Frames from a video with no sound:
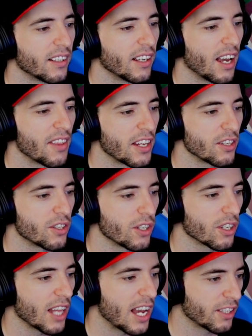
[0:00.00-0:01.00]
And then you do
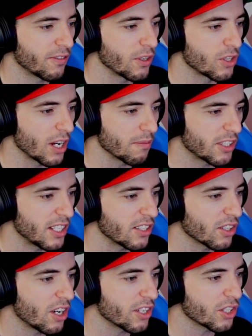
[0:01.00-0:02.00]
your last few jumps. These
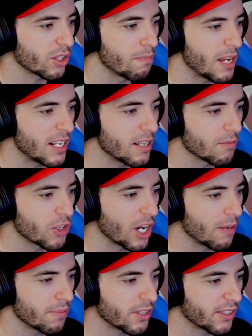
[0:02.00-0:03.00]
are all just medium
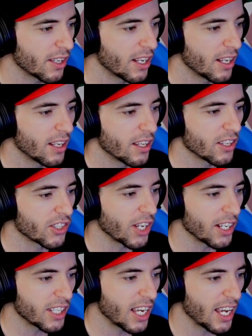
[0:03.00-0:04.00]
jumps. The
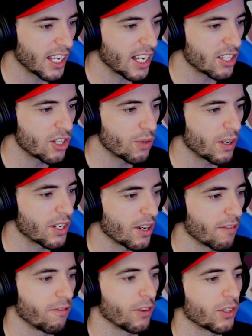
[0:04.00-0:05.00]
sun can't get you when you're
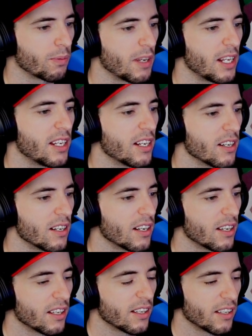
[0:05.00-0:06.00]
at full speed here.
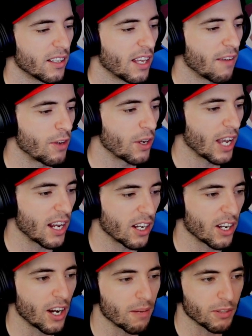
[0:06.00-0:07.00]
If you get
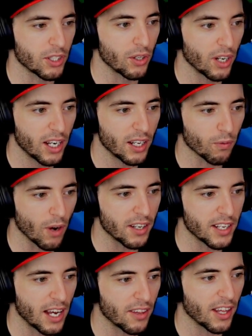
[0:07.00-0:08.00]
an opportunity, run
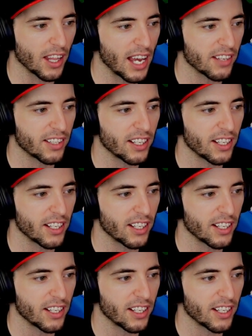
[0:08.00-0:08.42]
down the last